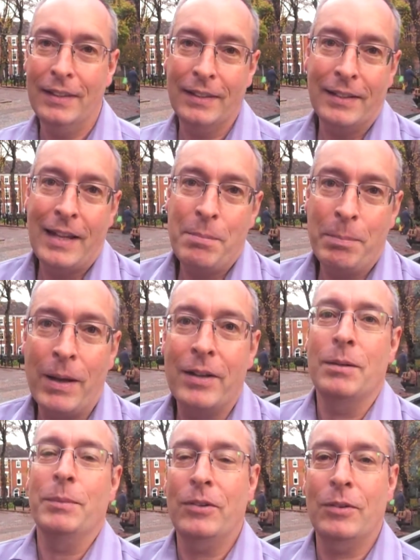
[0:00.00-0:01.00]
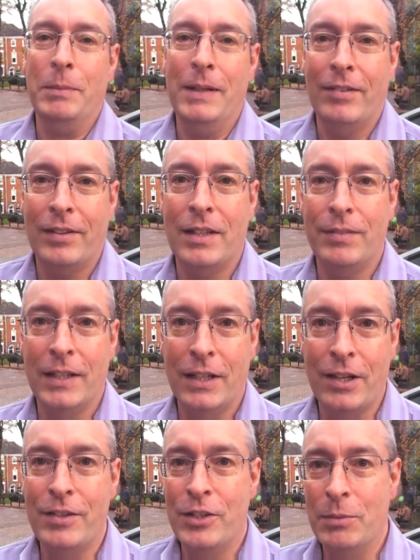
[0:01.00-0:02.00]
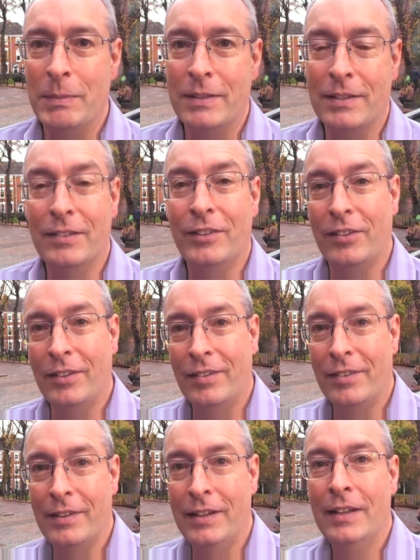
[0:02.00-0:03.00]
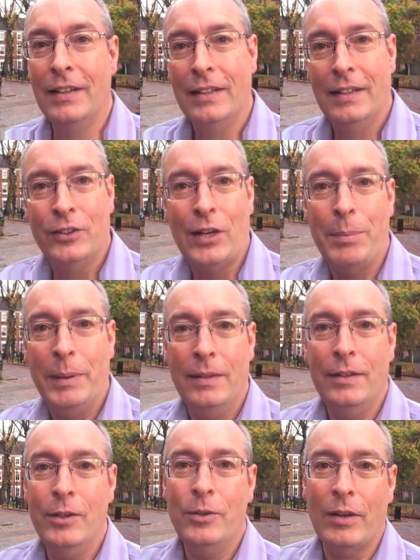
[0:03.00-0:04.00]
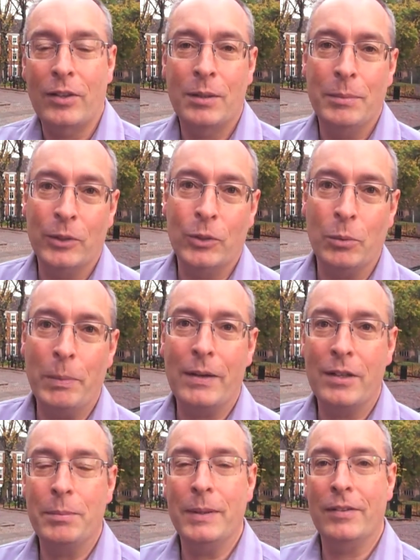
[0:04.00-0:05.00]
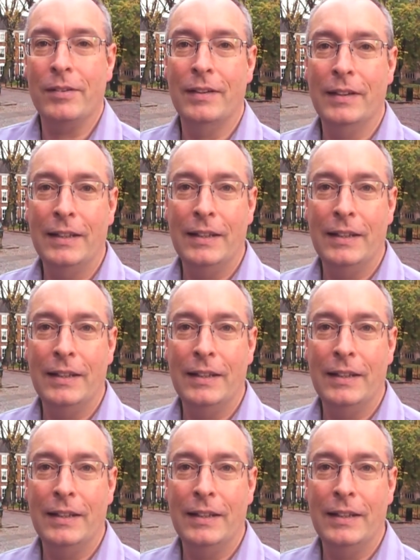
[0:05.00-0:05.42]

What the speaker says: And the name Barnabas means son of encouragement, and just as the chap in the New Testament called Barnabas,